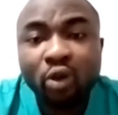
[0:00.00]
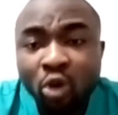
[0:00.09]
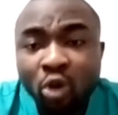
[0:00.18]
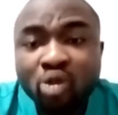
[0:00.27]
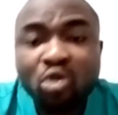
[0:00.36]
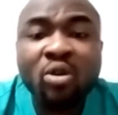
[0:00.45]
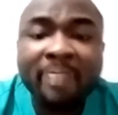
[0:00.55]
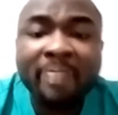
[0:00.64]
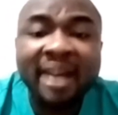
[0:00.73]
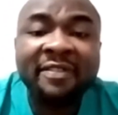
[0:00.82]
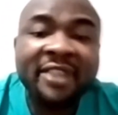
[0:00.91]
those who will
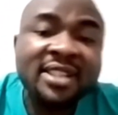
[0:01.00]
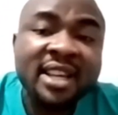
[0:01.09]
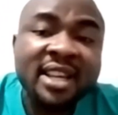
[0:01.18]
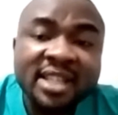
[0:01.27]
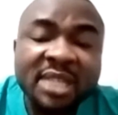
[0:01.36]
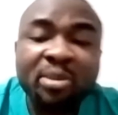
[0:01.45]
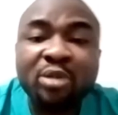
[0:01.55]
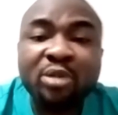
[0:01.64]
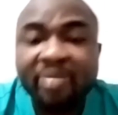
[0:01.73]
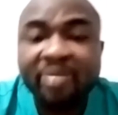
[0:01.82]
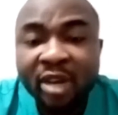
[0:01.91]
manifest
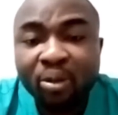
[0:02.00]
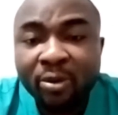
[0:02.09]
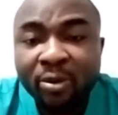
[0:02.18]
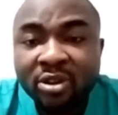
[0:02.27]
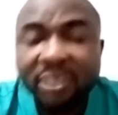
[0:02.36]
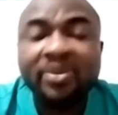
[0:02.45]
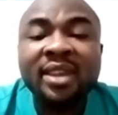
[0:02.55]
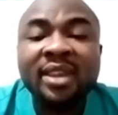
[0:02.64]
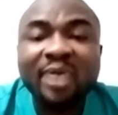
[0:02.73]
symptoms of menopause,